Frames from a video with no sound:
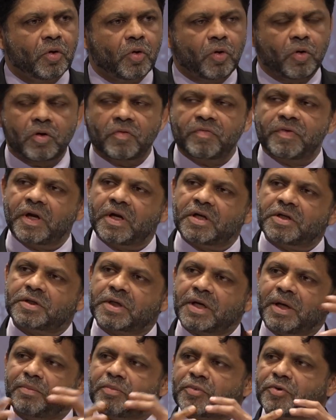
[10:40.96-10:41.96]
All of that has
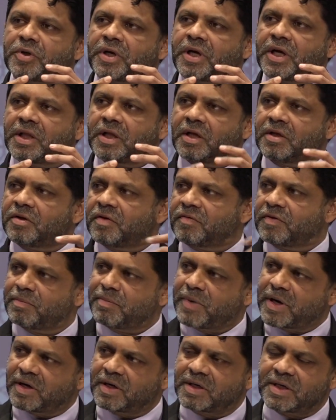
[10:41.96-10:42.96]
come together. You have the
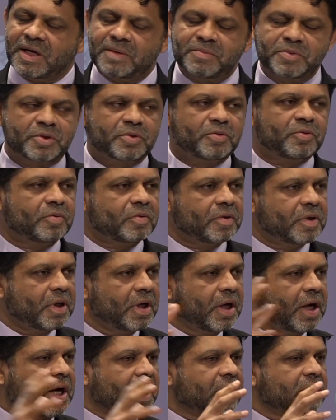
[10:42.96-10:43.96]
Maritime School
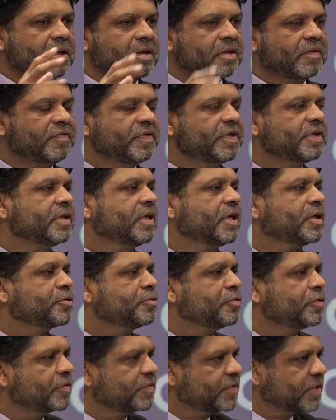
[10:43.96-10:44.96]
under the Fiji
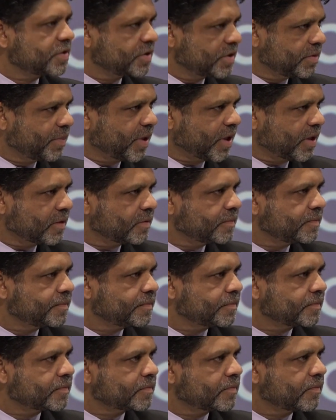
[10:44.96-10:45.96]
National University banner.
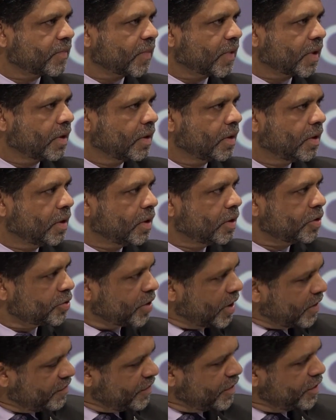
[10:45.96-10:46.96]

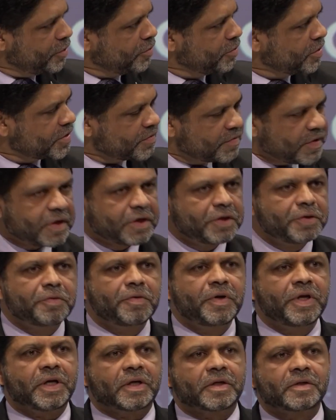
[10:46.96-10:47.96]
So FNU is very
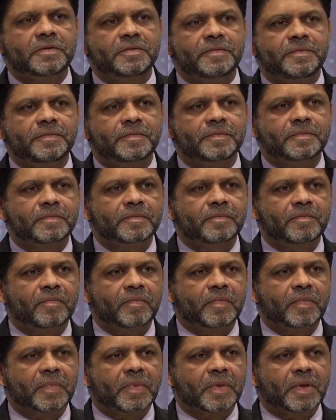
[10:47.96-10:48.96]
unique.
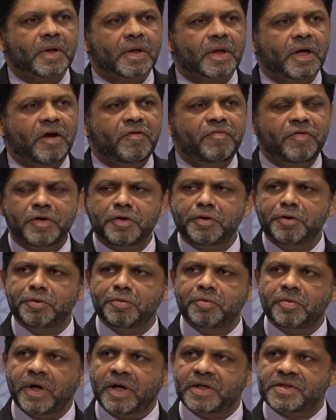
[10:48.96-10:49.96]

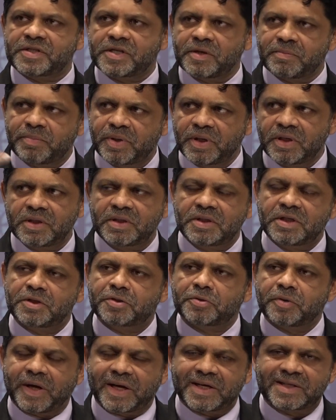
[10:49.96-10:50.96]
FNU has the ability
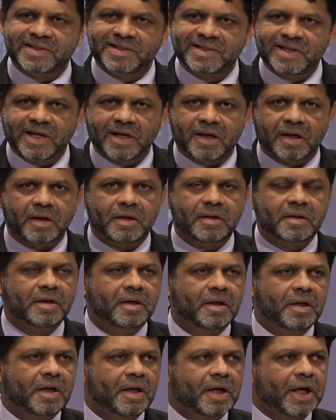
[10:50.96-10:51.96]
to excel
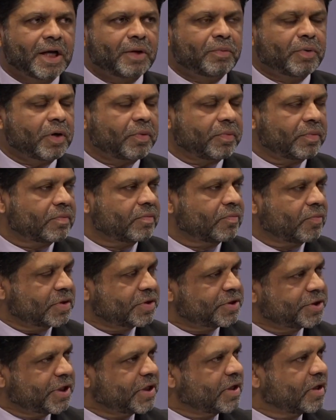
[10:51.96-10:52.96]
in
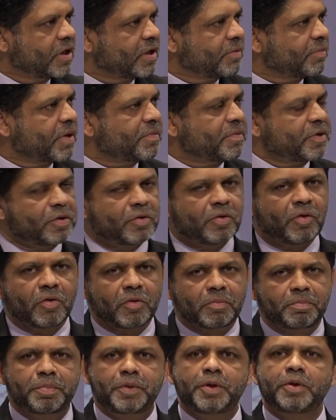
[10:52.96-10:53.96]
what generally may be
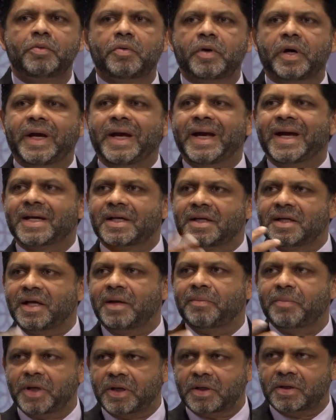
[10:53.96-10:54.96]
called pure
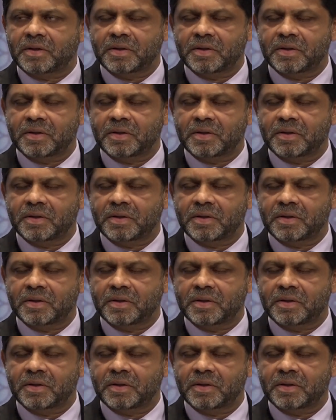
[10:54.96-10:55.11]
academic